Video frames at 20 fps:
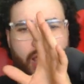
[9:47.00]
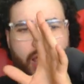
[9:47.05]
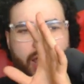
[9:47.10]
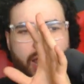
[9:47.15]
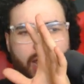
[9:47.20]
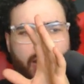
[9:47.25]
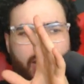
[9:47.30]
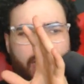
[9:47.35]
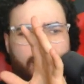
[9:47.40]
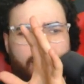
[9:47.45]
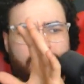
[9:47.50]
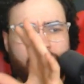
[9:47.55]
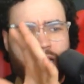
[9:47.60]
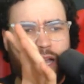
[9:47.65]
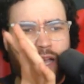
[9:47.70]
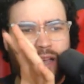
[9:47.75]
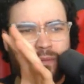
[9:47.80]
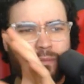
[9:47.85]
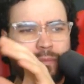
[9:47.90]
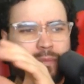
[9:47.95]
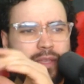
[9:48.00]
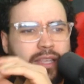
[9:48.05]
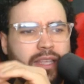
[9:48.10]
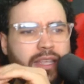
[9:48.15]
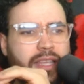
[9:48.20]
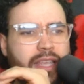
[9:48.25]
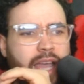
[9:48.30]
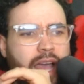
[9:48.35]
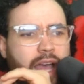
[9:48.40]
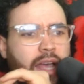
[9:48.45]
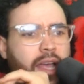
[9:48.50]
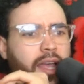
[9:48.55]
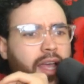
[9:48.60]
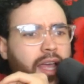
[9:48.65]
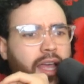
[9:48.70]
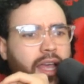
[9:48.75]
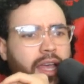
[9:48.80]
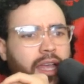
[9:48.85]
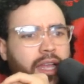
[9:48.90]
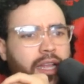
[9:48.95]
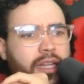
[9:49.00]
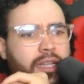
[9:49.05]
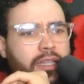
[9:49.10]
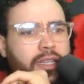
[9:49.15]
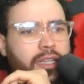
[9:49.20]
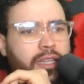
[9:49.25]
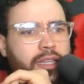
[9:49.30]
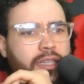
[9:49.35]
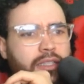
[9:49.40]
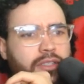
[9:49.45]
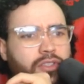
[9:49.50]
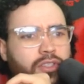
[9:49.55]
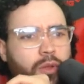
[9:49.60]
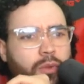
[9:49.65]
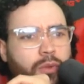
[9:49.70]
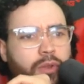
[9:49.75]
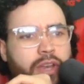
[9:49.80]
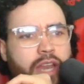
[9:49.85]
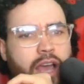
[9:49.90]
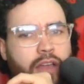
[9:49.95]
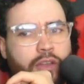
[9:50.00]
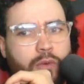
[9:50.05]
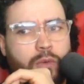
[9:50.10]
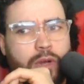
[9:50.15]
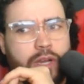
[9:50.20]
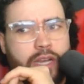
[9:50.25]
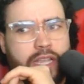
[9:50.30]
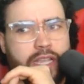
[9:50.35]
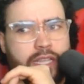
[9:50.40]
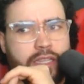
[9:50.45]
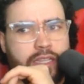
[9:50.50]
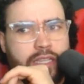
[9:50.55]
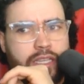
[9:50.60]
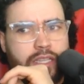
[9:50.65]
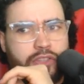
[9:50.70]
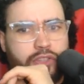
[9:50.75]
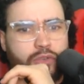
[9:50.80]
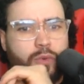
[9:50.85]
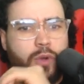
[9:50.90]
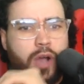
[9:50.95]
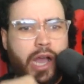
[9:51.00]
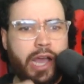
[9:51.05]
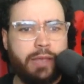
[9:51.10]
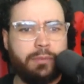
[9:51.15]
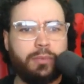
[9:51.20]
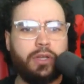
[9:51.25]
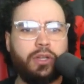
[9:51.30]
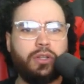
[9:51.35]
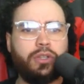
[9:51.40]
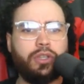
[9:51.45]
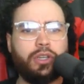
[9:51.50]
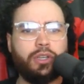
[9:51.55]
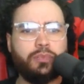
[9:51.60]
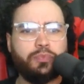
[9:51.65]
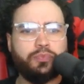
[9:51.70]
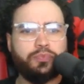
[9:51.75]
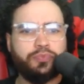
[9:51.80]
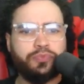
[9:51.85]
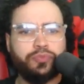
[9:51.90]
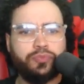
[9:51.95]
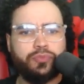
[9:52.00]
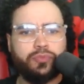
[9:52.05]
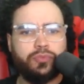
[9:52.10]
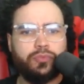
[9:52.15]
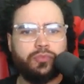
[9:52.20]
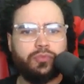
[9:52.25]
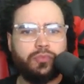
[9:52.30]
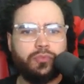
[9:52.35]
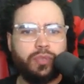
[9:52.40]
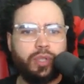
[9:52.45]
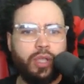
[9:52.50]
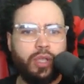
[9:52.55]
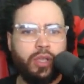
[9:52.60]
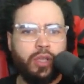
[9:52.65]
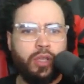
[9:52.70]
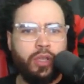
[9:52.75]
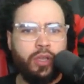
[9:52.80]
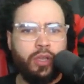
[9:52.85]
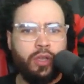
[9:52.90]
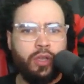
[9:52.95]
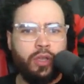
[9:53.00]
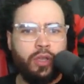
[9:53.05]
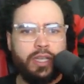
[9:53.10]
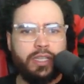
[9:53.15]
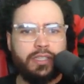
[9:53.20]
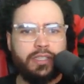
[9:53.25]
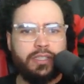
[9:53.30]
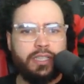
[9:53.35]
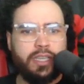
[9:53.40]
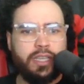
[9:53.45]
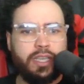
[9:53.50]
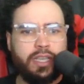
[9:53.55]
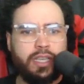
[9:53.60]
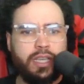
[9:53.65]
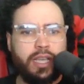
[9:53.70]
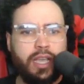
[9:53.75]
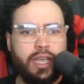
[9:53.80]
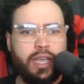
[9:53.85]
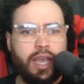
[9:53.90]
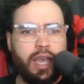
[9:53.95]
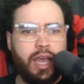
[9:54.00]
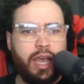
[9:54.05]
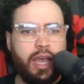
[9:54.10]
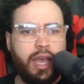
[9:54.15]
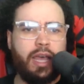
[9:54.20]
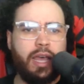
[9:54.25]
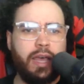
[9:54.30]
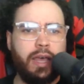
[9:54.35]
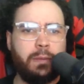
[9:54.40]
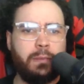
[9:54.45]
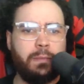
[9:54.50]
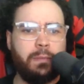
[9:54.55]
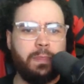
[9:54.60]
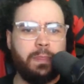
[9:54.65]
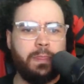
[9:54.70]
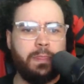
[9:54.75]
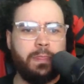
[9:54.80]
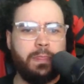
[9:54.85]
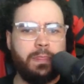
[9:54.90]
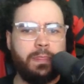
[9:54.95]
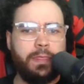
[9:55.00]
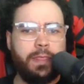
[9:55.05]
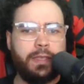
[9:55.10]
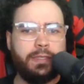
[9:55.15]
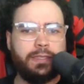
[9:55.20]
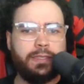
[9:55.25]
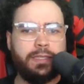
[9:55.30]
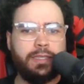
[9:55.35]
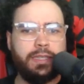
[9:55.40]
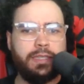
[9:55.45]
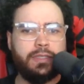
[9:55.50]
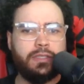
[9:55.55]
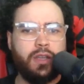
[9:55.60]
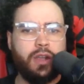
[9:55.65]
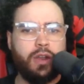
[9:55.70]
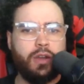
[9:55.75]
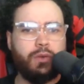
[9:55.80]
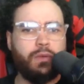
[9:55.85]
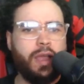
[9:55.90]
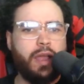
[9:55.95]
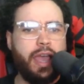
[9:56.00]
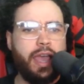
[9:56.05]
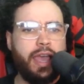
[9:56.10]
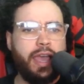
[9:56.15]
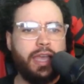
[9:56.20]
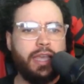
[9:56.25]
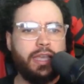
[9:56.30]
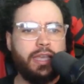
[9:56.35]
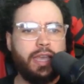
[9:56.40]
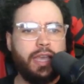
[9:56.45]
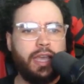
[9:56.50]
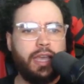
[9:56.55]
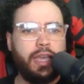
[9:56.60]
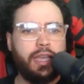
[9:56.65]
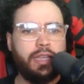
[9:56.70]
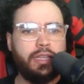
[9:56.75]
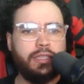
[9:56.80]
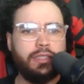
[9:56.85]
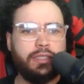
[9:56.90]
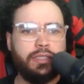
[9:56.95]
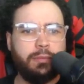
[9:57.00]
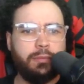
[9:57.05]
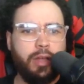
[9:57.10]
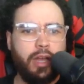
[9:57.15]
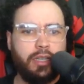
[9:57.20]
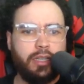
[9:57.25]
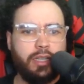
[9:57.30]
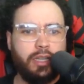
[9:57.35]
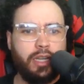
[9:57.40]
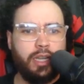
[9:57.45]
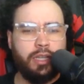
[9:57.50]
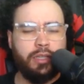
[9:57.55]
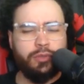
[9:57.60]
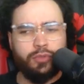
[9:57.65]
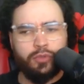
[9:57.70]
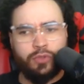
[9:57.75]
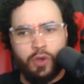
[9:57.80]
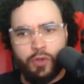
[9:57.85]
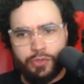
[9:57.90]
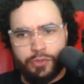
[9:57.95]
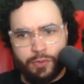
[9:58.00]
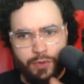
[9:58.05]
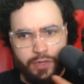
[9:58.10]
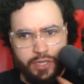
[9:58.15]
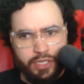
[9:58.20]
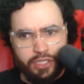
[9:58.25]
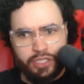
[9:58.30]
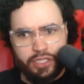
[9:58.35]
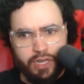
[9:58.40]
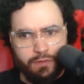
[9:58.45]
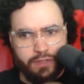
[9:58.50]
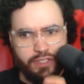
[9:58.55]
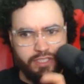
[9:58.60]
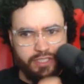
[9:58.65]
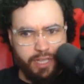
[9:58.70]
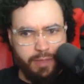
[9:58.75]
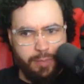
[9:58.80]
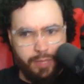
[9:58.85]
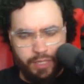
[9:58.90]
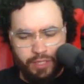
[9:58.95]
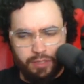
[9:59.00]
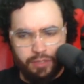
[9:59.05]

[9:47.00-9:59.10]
and yeah, and so now that we're in the UI builder, you can see this is our rag, and I'm not gonna go through each and every step